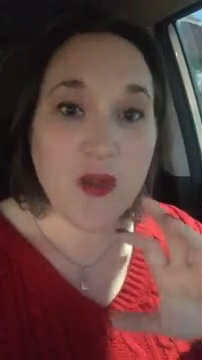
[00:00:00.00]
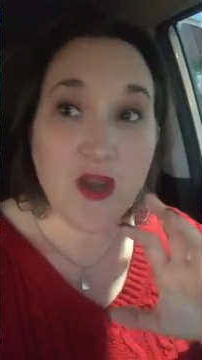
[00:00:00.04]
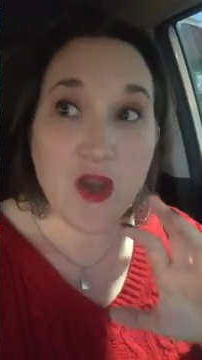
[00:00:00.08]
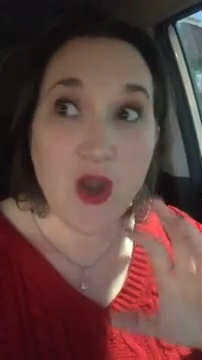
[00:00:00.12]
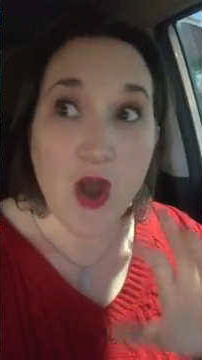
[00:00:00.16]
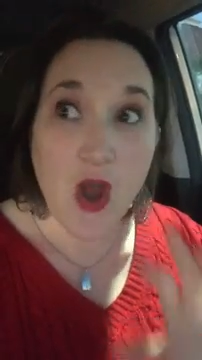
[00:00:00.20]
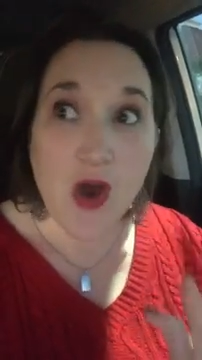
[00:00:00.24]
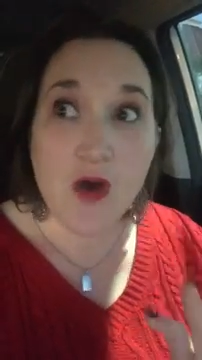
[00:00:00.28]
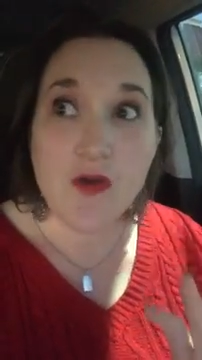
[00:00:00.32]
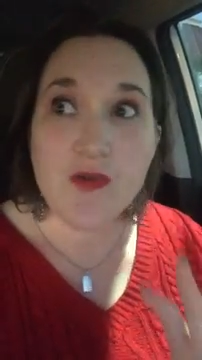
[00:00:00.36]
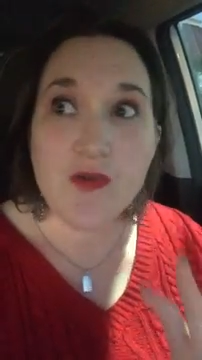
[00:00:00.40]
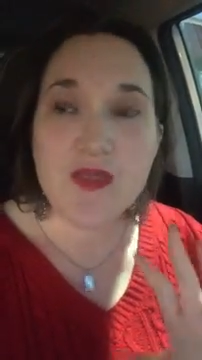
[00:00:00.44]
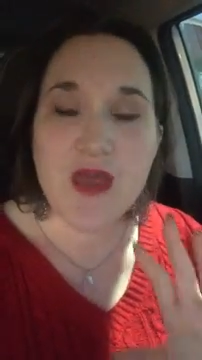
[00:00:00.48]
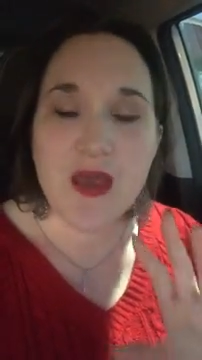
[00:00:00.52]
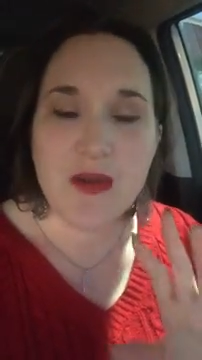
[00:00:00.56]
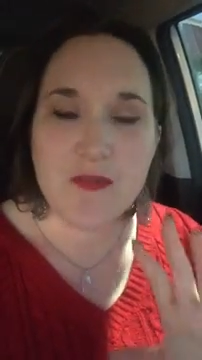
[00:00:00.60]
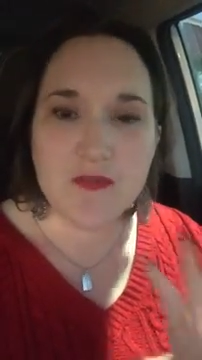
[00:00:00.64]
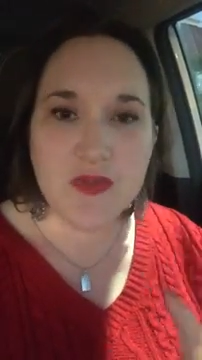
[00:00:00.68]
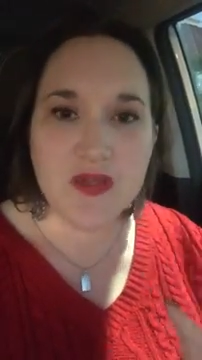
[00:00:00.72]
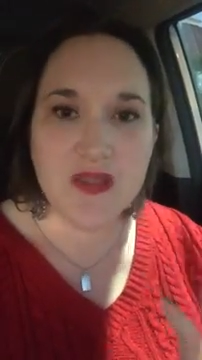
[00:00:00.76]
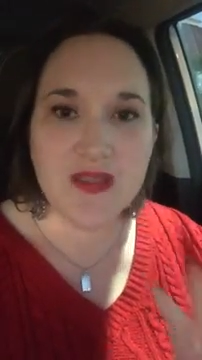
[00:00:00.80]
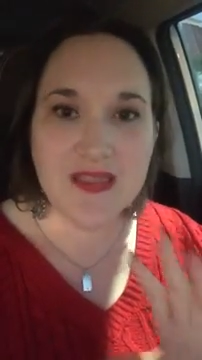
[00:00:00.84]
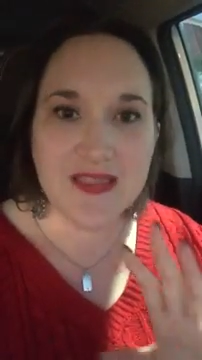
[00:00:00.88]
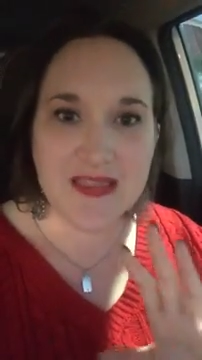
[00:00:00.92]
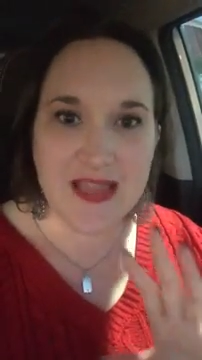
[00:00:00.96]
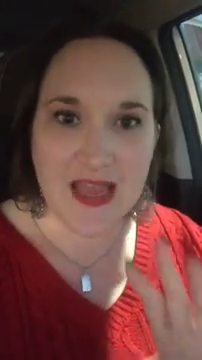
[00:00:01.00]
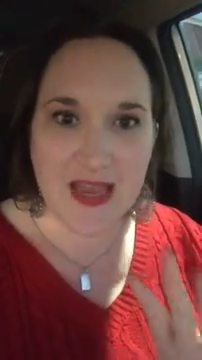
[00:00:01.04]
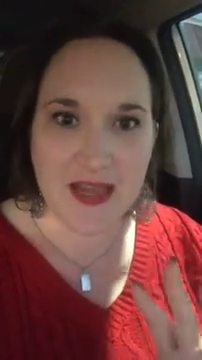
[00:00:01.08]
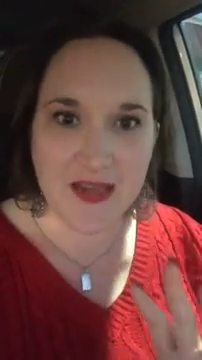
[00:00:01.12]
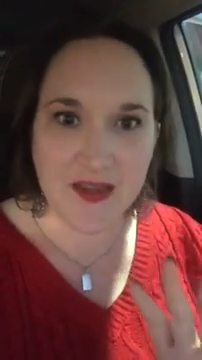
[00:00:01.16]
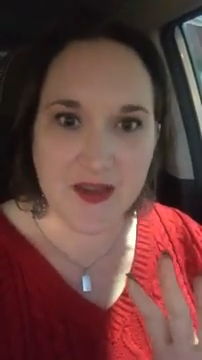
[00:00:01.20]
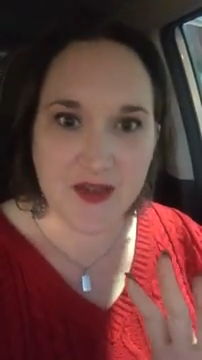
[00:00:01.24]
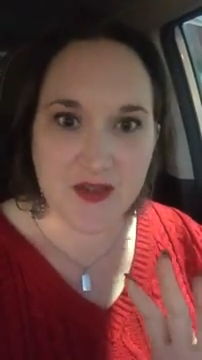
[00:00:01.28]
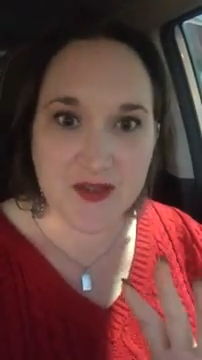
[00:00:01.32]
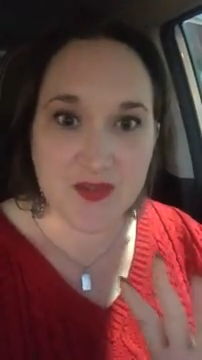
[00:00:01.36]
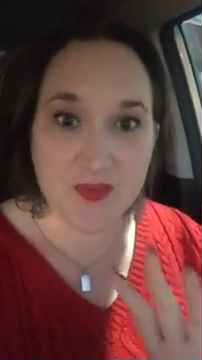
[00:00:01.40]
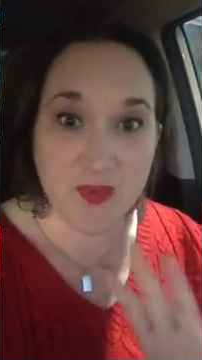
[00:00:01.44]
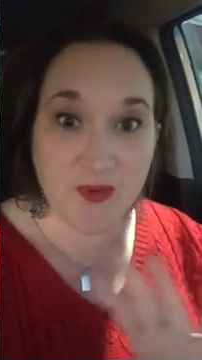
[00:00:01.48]
know that
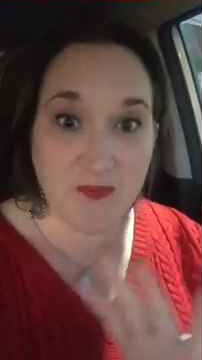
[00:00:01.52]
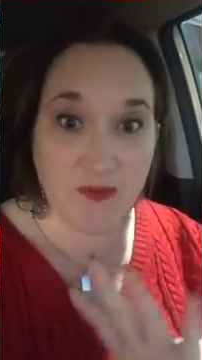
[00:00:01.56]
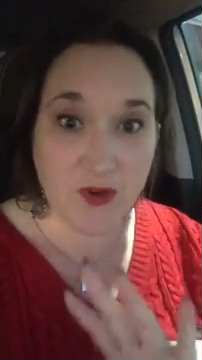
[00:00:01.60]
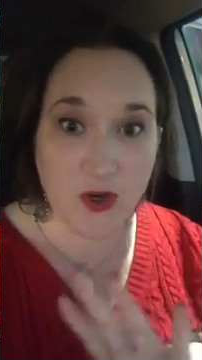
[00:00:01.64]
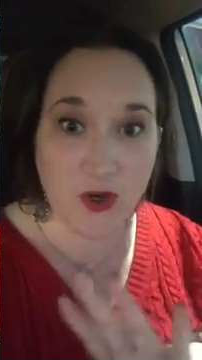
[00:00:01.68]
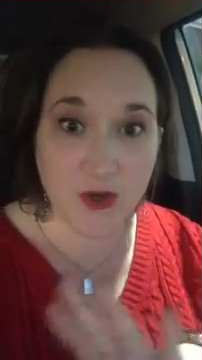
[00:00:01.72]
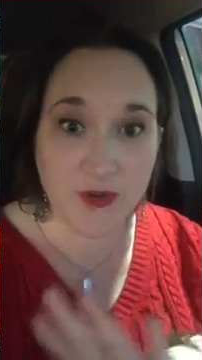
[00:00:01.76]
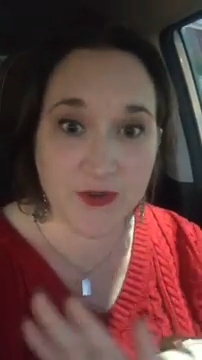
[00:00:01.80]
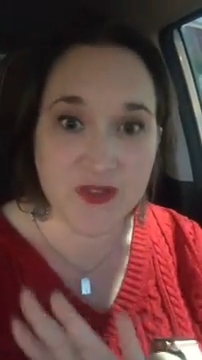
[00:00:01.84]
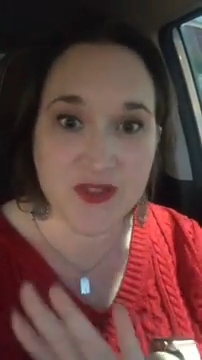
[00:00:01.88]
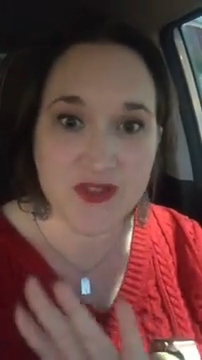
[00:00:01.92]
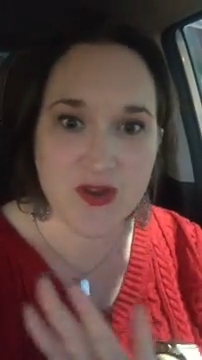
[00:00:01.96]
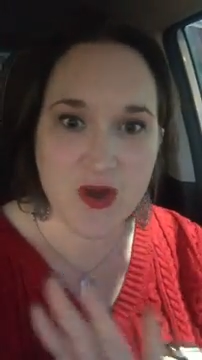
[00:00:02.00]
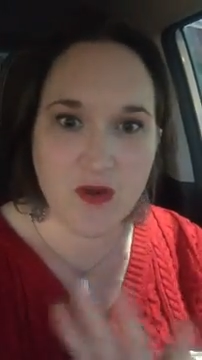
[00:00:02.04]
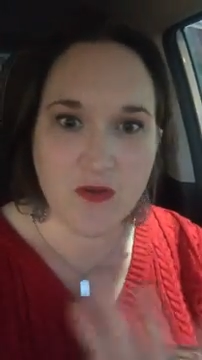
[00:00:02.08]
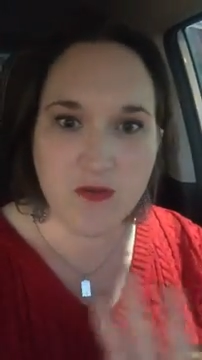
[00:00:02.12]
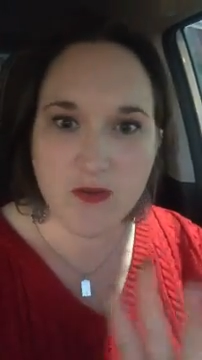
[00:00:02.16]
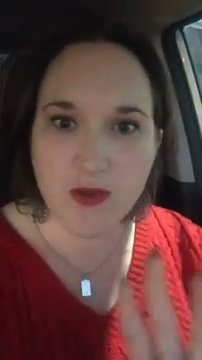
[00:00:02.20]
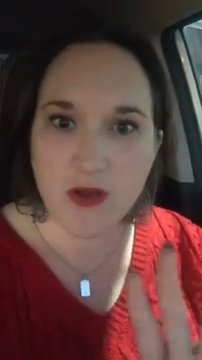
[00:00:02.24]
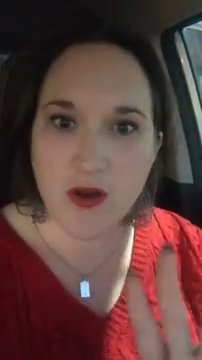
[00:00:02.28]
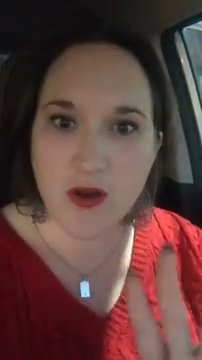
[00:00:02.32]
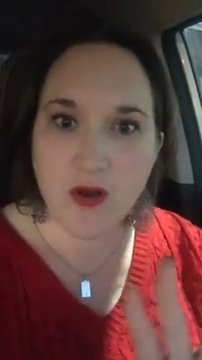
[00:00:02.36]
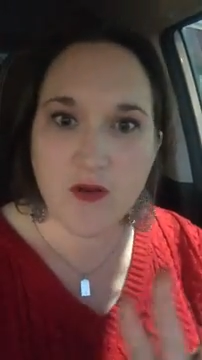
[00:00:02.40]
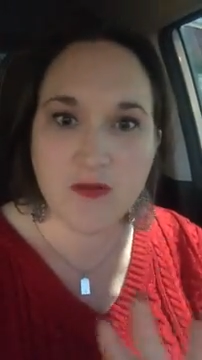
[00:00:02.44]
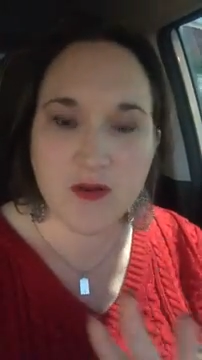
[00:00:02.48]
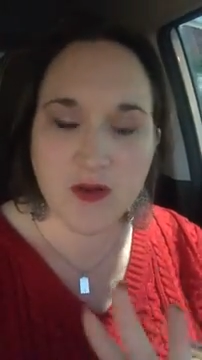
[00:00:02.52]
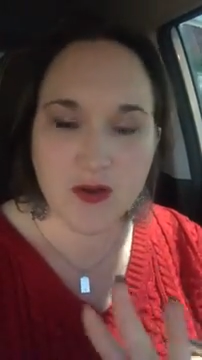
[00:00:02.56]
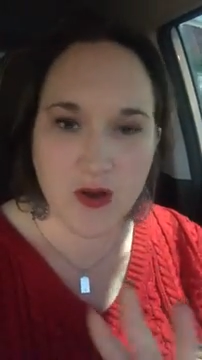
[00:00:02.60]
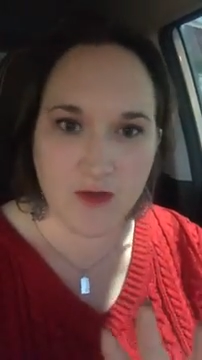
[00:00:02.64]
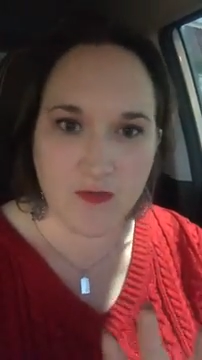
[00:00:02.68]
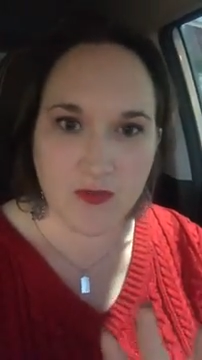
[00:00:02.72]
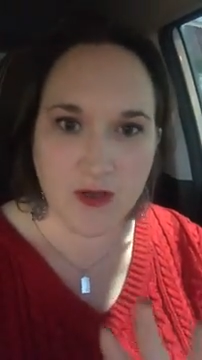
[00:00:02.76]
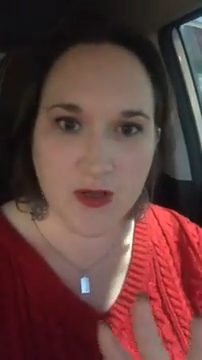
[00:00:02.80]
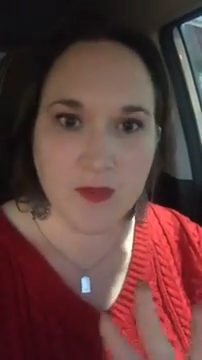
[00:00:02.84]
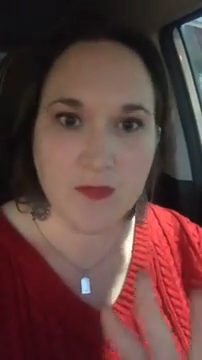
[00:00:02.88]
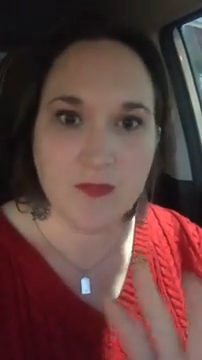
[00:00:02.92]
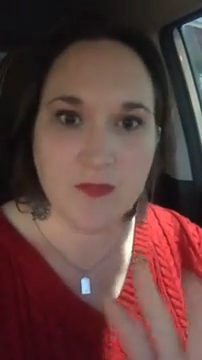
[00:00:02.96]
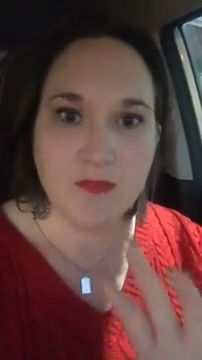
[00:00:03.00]
millennials, we've heard this over and over and over,